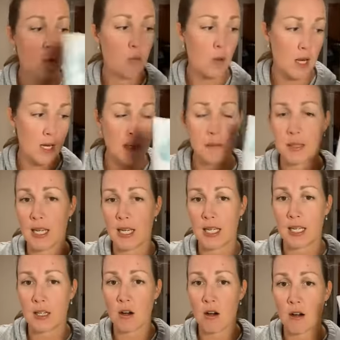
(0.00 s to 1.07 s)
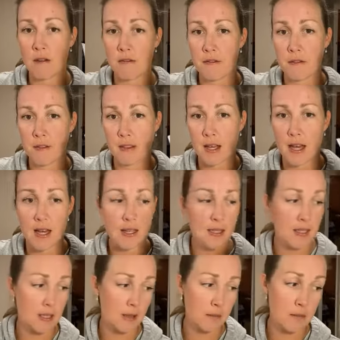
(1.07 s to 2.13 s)
when I'm taking off
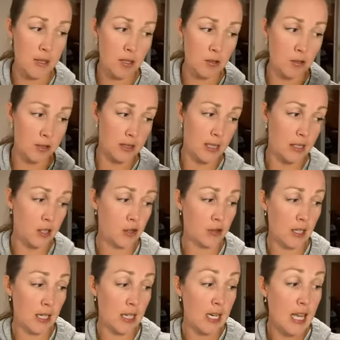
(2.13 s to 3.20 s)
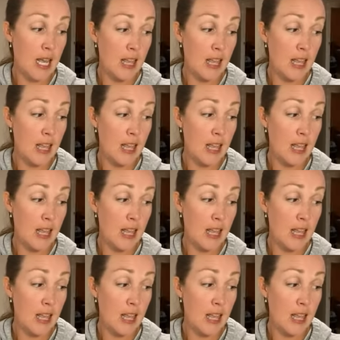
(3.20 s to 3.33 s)
that mineral sunscreen.